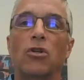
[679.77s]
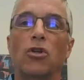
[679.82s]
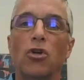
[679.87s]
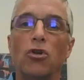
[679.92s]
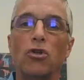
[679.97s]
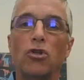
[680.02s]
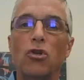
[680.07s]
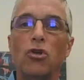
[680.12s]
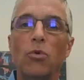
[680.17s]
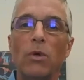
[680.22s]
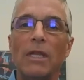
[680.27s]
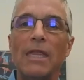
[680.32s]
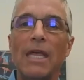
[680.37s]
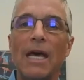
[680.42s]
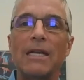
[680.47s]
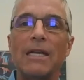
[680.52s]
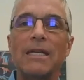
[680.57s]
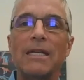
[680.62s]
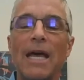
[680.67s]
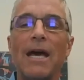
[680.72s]
You're doing
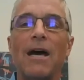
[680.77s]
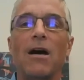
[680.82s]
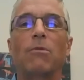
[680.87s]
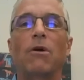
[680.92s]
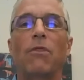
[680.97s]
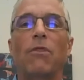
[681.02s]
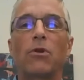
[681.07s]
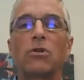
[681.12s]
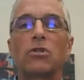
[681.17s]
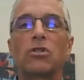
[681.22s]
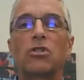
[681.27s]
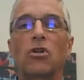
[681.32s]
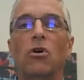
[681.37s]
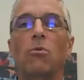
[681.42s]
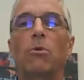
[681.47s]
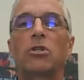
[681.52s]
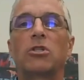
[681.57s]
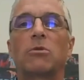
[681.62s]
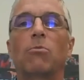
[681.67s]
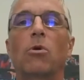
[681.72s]
that now, but there's
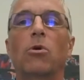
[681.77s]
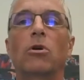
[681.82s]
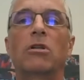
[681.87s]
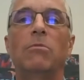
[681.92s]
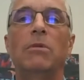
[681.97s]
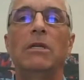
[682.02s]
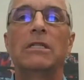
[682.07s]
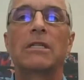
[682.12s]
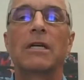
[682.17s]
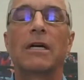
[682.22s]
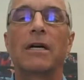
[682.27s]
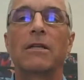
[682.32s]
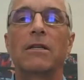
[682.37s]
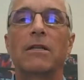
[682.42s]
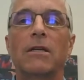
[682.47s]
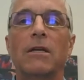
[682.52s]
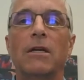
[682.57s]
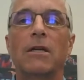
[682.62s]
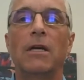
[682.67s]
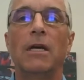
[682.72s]
so much more to be done.